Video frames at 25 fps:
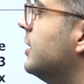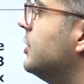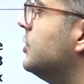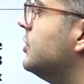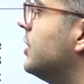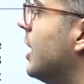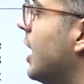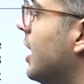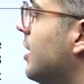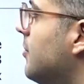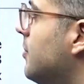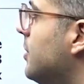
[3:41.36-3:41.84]

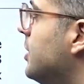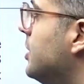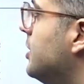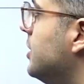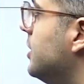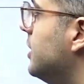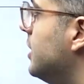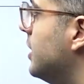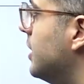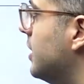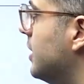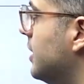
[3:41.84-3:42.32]
shall
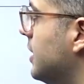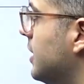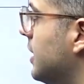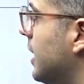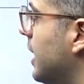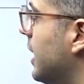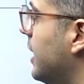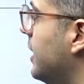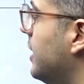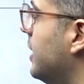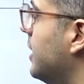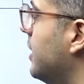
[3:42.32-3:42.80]
be
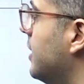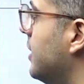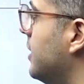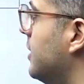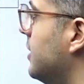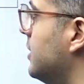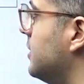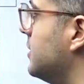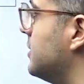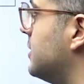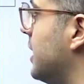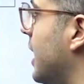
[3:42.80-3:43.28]
in
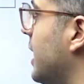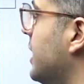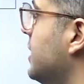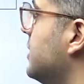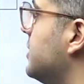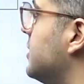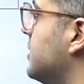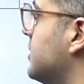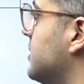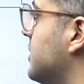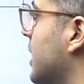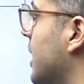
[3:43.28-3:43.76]

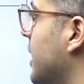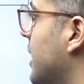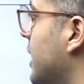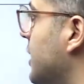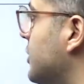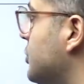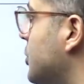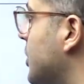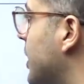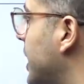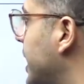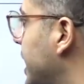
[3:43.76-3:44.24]
Science
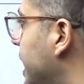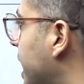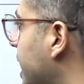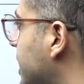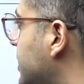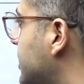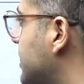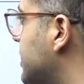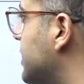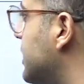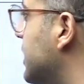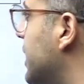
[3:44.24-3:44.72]
Citation
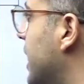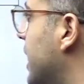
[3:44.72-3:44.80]
Index,